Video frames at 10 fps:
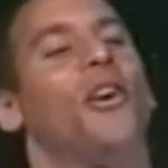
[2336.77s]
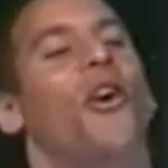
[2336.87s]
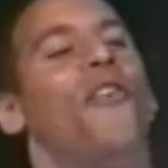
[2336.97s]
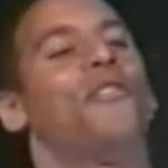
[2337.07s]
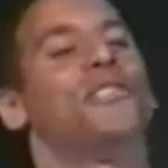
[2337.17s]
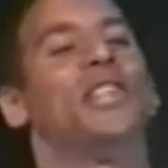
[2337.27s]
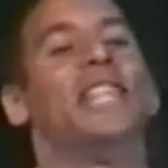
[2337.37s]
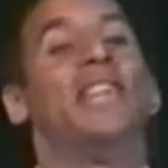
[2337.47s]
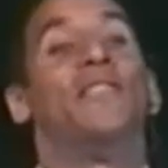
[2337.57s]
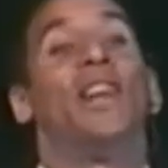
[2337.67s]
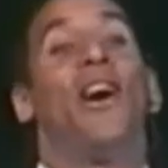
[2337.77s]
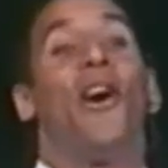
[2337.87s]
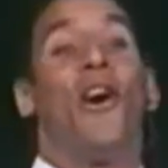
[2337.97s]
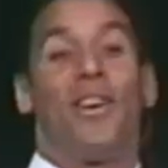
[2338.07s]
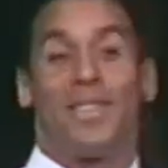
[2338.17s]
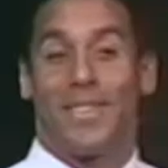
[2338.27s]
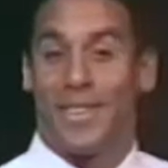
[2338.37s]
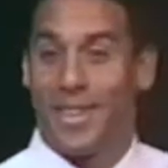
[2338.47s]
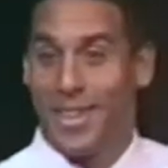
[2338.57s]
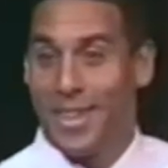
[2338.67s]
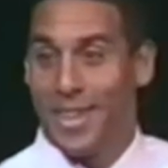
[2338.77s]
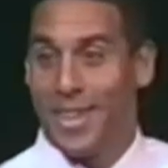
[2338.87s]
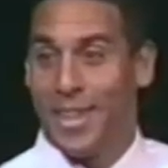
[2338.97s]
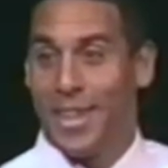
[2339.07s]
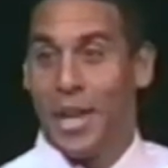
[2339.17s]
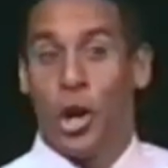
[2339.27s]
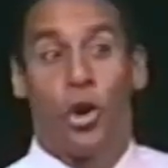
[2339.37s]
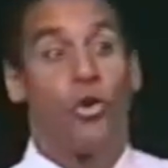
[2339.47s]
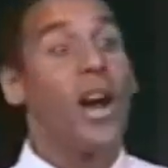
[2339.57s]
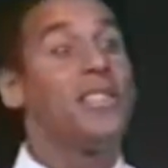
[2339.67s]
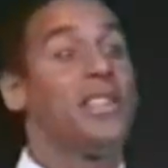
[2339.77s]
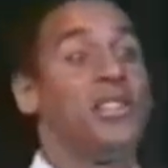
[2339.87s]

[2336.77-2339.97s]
offered to live in our heart. Christ didn't